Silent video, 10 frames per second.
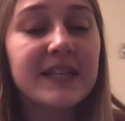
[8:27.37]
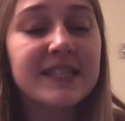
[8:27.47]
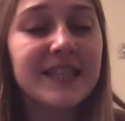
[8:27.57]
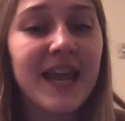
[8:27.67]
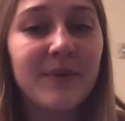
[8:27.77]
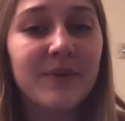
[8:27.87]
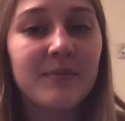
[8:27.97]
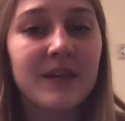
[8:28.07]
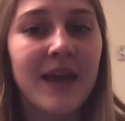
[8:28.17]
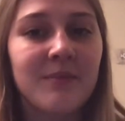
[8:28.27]
today with
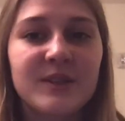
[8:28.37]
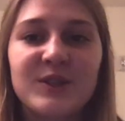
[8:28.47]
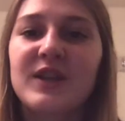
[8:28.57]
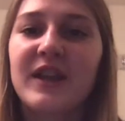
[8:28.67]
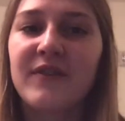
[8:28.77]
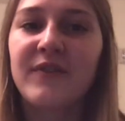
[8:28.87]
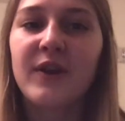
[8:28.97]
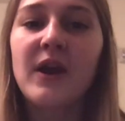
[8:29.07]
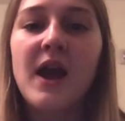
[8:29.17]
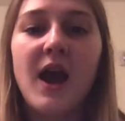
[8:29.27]
me and Miss
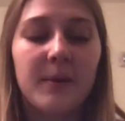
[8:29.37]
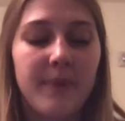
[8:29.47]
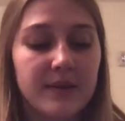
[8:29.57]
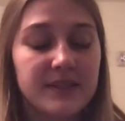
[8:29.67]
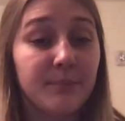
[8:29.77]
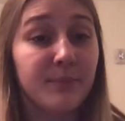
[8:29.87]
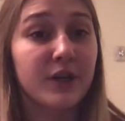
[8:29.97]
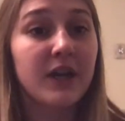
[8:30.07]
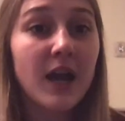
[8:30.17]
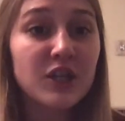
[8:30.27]
Jennifer about some
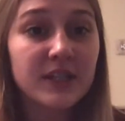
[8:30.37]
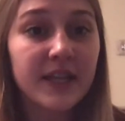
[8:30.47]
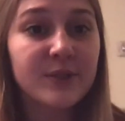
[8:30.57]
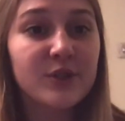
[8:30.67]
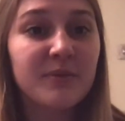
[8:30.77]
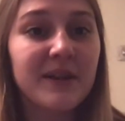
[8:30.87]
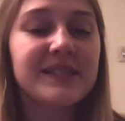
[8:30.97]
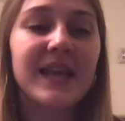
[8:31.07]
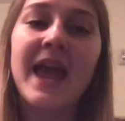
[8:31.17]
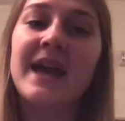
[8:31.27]
percussion
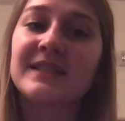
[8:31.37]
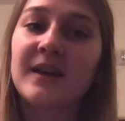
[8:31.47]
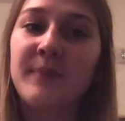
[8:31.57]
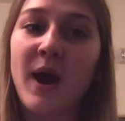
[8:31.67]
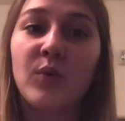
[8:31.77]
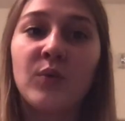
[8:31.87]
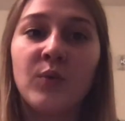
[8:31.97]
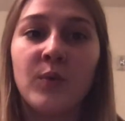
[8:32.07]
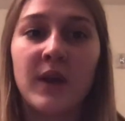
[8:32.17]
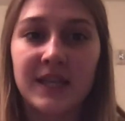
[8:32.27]
instruments and about
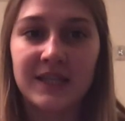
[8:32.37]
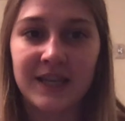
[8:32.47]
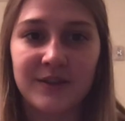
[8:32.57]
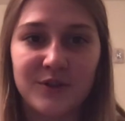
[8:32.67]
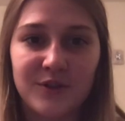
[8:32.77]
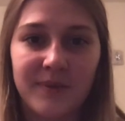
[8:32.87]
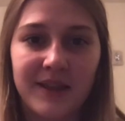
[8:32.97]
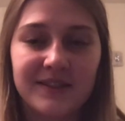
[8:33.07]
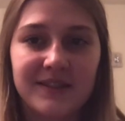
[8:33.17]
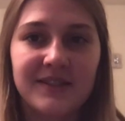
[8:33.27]
wind
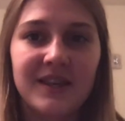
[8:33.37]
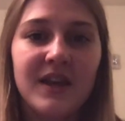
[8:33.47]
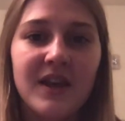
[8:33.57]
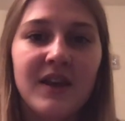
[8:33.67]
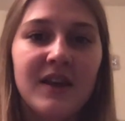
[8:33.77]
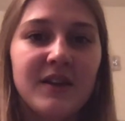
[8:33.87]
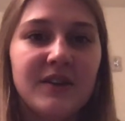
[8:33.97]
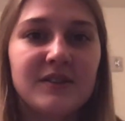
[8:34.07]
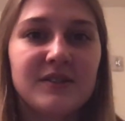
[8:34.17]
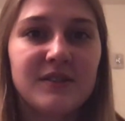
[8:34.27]
instruments.
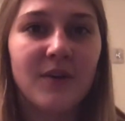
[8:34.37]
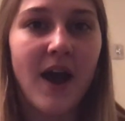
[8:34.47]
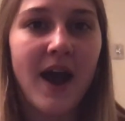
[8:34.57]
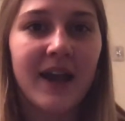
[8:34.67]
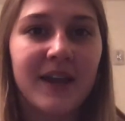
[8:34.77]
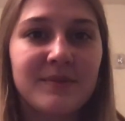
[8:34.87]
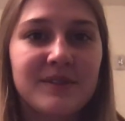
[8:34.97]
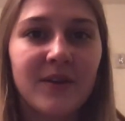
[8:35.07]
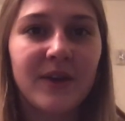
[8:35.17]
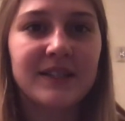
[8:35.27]
So I am
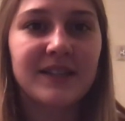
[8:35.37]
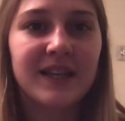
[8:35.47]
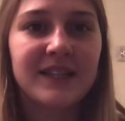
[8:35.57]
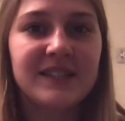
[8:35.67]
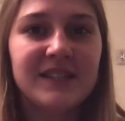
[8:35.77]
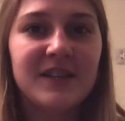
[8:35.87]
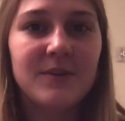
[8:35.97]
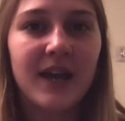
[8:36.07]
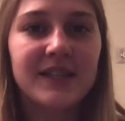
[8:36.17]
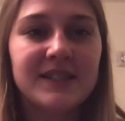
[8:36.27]
so excited to see you
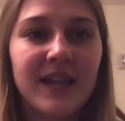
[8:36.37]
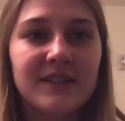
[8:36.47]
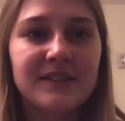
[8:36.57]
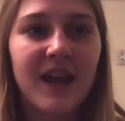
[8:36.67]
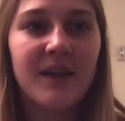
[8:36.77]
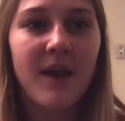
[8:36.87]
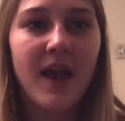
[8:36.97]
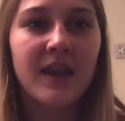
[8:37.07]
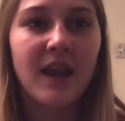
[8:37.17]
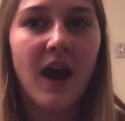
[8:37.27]
guys next time,
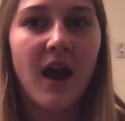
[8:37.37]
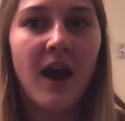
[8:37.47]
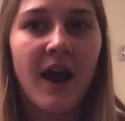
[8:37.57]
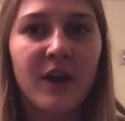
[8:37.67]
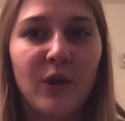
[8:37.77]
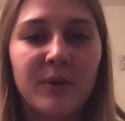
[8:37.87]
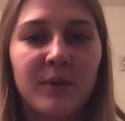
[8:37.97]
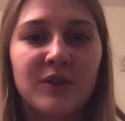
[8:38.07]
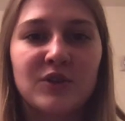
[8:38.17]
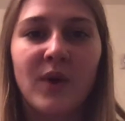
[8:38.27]
and I hope you
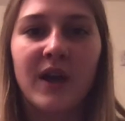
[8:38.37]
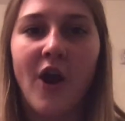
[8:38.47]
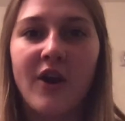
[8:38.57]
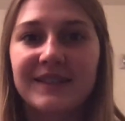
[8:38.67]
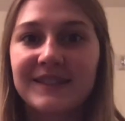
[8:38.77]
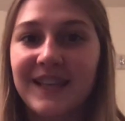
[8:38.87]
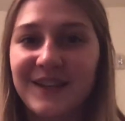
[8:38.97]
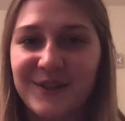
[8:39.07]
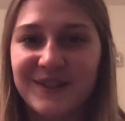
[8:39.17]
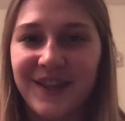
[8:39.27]
enjoy our
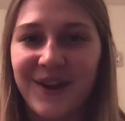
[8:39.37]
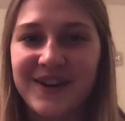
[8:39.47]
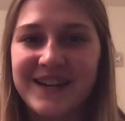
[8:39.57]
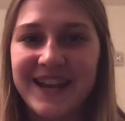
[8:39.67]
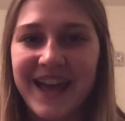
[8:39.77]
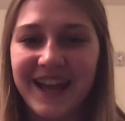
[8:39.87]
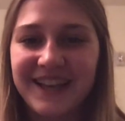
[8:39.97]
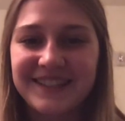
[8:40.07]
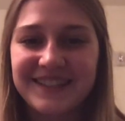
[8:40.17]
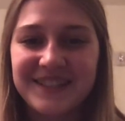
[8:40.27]
centers that are
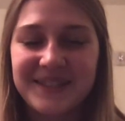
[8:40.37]
next.